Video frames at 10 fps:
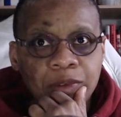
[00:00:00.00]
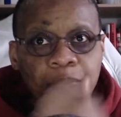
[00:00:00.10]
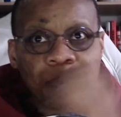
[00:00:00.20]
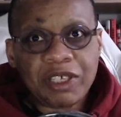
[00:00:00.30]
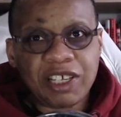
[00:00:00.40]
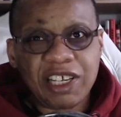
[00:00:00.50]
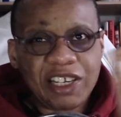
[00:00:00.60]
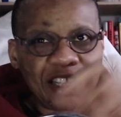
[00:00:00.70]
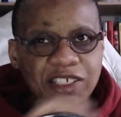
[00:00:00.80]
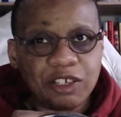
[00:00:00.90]
Basically,
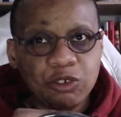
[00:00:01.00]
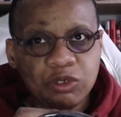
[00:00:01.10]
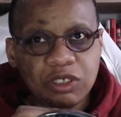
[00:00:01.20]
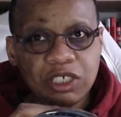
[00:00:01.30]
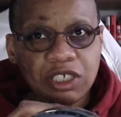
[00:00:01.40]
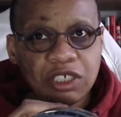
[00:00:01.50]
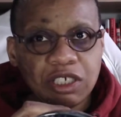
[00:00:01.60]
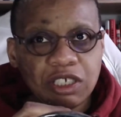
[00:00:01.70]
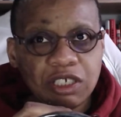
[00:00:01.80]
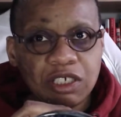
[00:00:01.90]
Les Aiglons in
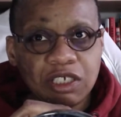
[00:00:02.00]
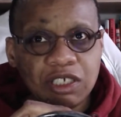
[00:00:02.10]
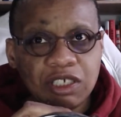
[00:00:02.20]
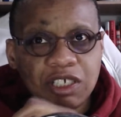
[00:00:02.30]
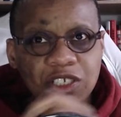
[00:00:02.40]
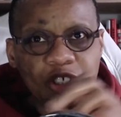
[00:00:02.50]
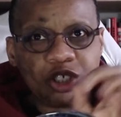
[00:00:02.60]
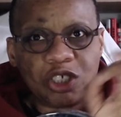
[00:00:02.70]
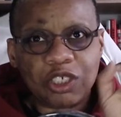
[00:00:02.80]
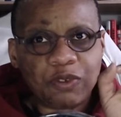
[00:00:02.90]
English
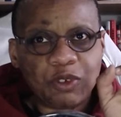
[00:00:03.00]
is